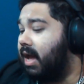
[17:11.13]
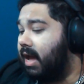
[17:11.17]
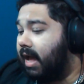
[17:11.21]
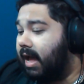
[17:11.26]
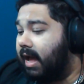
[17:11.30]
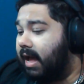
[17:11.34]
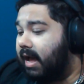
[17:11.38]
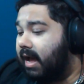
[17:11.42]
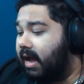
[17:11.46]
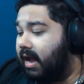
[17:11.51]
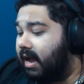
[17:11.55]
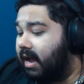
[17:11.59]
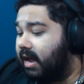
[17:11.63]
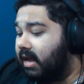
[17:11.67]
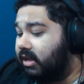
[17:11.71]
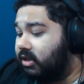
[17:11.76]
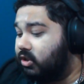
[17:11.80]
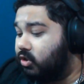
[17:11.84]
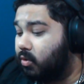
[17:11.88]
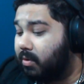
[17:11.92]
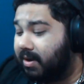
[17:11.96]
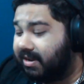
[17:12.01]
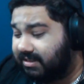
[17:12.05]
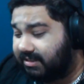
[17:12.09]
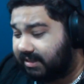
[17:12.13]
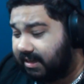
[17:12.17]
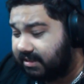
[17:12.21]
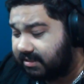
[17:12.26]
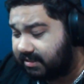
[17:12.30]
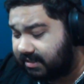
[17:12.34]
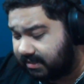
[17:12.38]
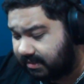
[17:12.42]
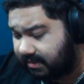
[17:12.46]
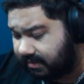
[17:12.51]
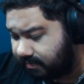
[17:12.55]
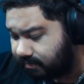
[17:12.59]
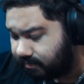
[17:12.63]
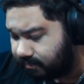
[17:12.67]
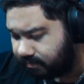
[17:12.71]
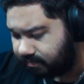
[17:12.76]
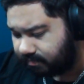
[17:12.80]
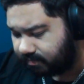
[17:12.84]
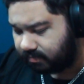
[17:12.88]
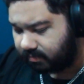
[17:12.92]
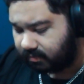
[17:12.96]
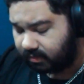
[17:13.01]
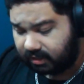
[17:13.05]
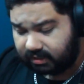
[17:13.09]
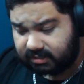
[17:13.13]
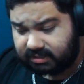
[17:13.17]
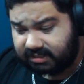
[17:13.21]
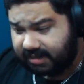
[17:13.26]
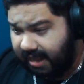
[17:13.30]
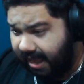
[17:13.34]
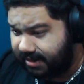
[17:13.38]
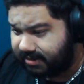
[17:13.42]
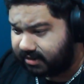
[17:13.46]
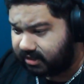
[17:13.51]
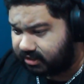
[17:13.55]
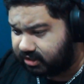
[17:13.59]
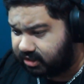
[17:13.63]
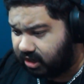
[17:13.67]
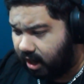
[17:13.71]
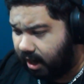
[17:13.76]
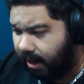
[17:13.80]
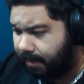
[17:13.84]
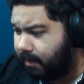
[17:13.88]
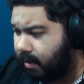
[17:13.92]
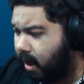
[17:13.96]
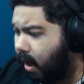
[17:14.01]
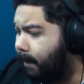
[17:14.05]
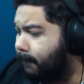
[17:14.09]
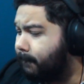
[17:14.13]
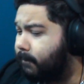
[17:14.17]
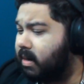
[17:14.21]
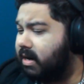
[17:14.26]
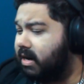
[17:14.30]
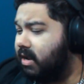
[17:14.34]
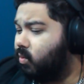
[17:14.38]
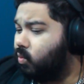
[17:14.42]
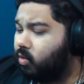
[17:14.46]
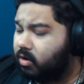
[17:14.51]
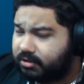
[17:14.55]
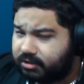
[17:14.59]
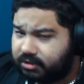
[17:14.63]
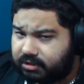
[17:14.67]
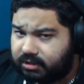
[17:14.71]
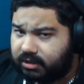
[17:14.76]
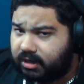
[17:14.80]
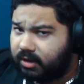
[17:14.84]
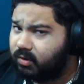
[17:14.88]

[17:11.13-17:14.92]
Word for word: US Eastern Standard Time, but it wasn't.